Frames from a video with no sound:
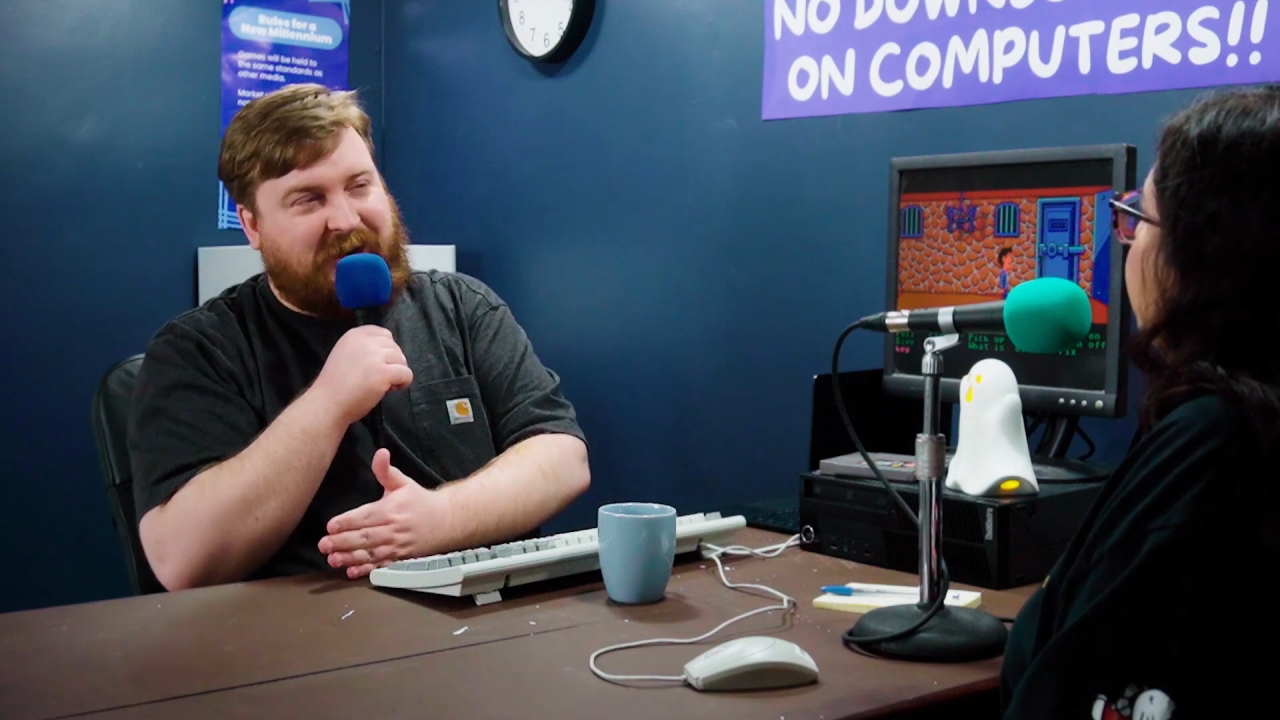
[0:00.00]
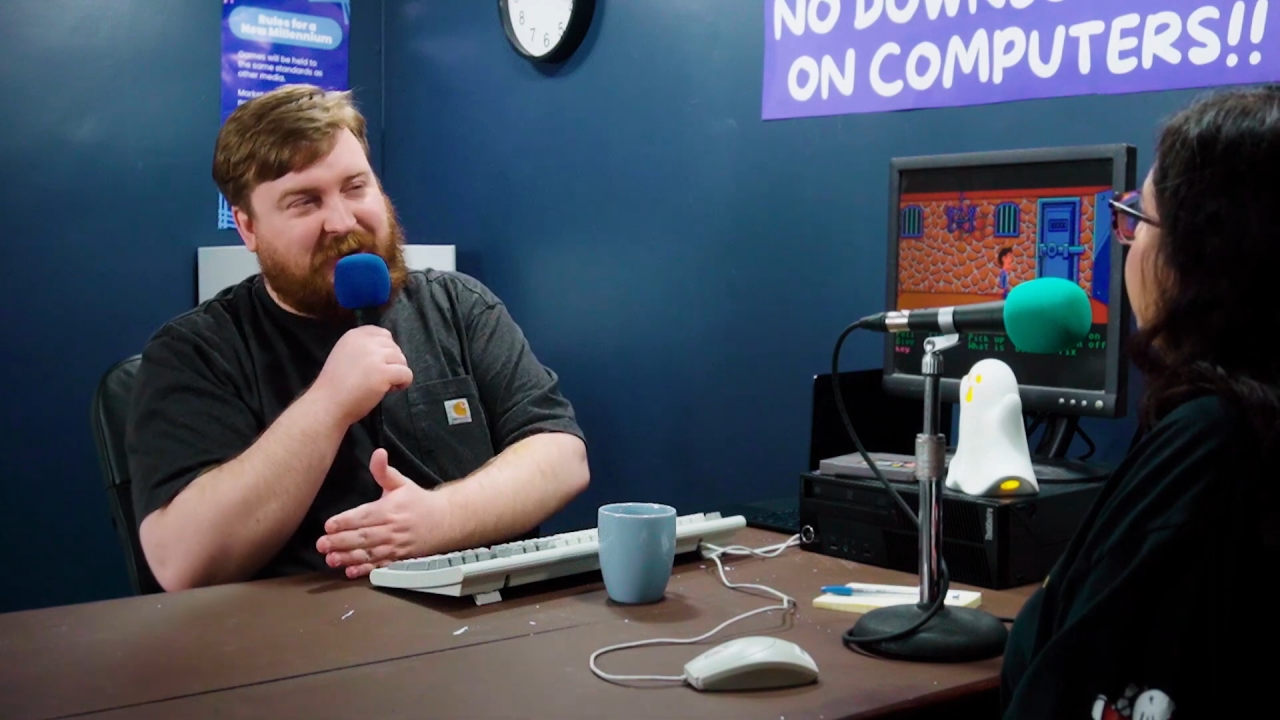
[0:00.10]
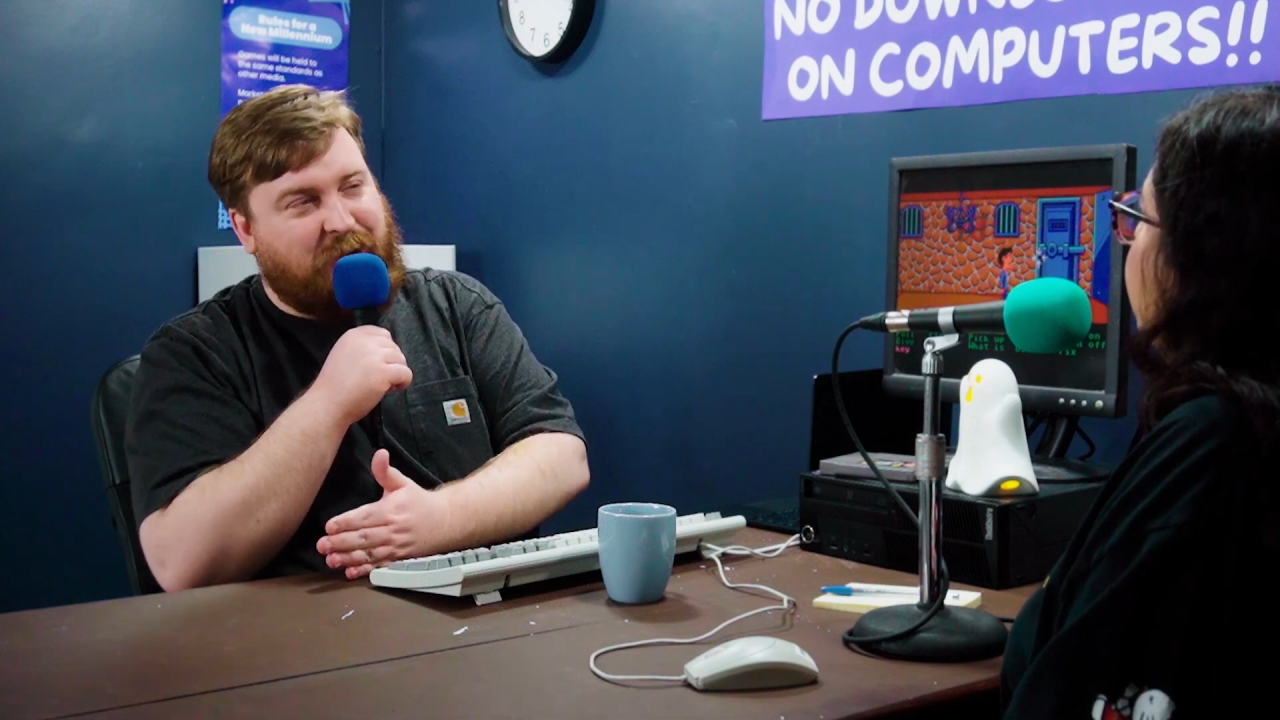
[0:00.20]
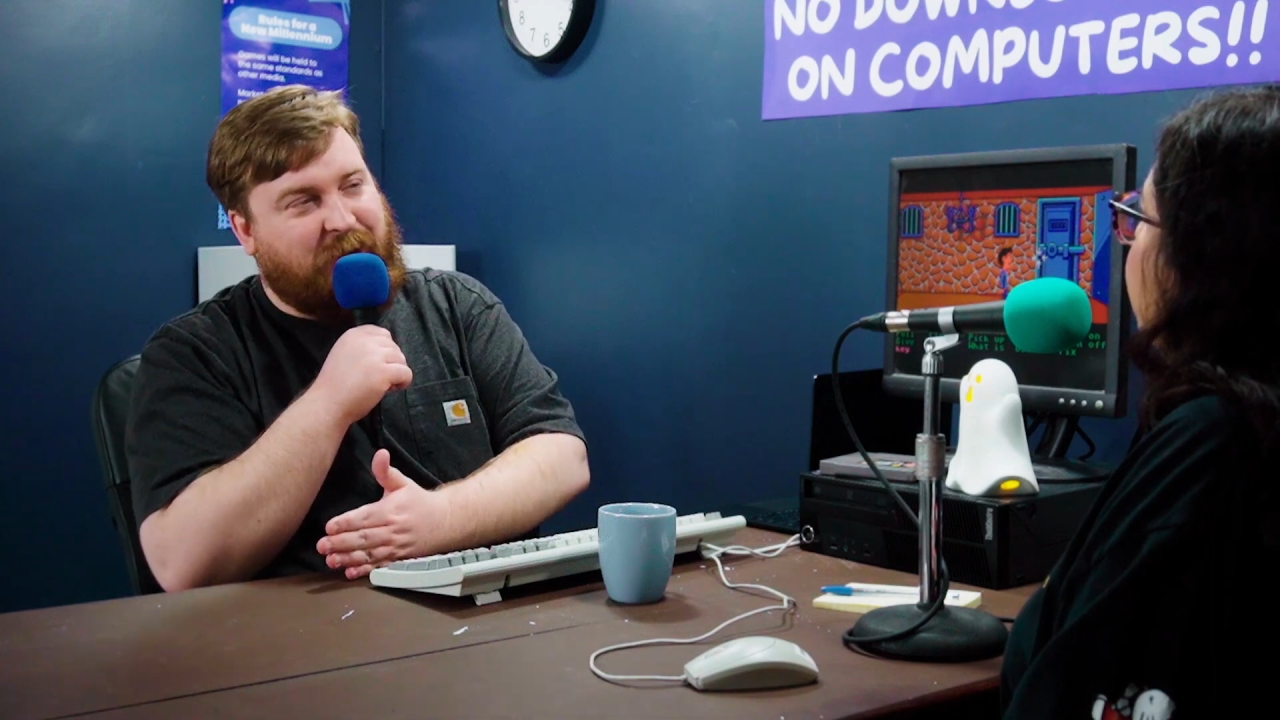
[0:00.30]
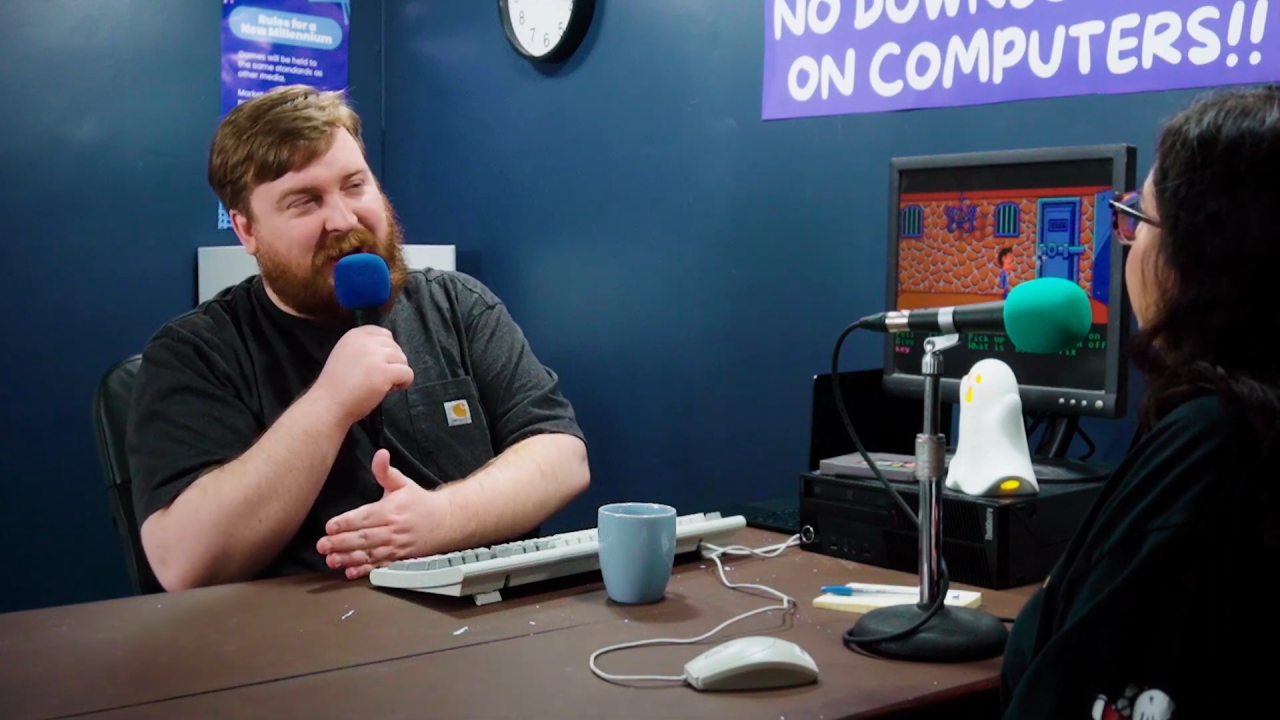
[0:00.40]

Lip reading: you to the normal